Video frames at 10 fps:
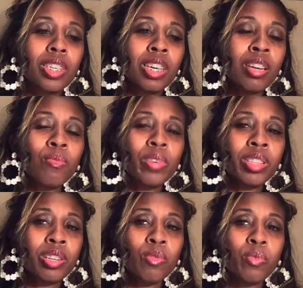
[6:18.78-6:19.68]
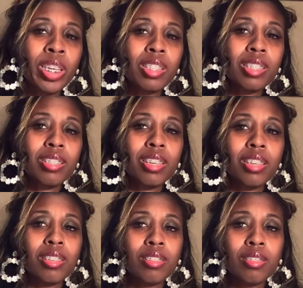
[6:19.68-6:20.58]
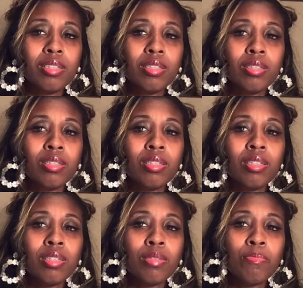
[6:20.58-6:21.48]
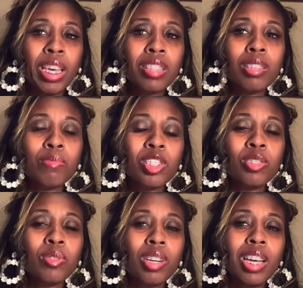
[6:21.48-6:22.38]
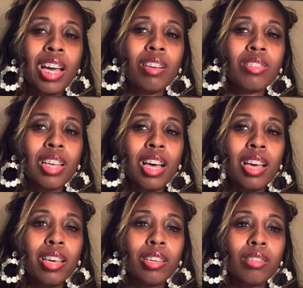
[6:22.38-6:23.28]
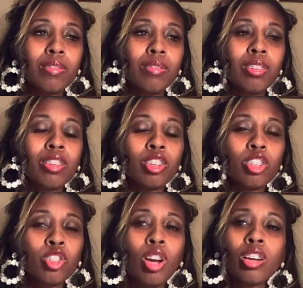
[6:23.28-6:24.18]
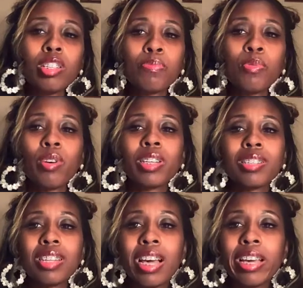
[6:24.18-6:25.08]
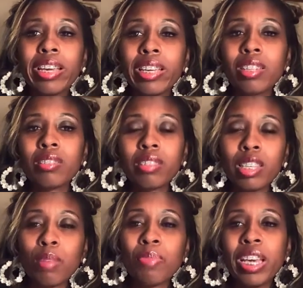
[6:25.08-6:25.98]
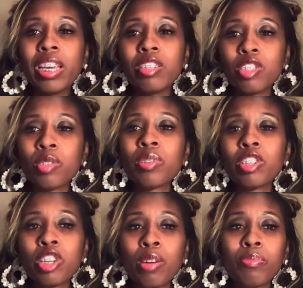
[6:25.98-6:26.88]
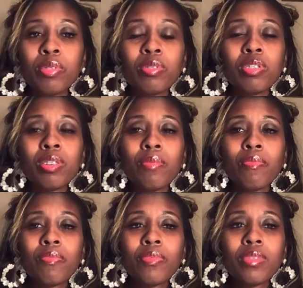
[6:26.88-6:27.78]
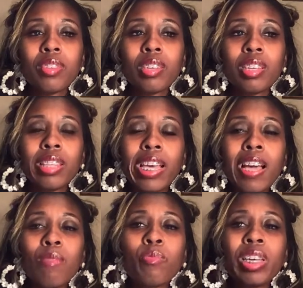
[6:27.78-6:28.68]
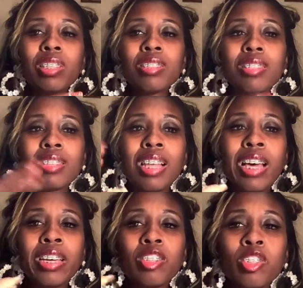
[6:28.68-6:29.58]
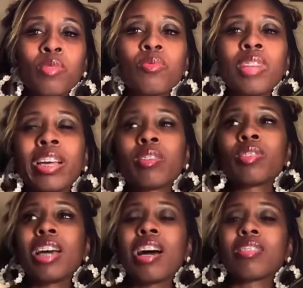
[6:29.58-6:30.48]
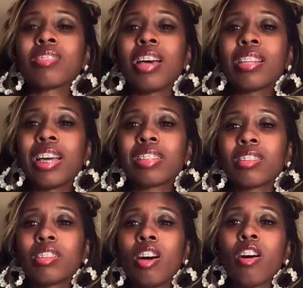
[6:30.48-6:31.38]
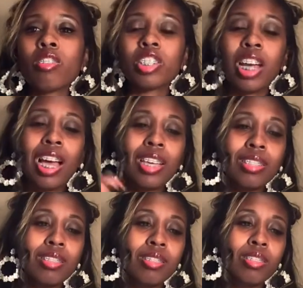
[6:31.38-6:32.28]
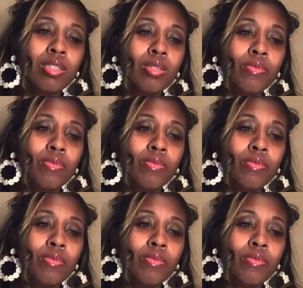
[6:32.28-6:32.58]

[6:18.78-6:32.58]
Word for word: Get them where their weakness is. Make them shoot on the outside. Their strongest point is like in the paint shooting jumpers. They have weaknesses like shooting like on the outside, like the long shots.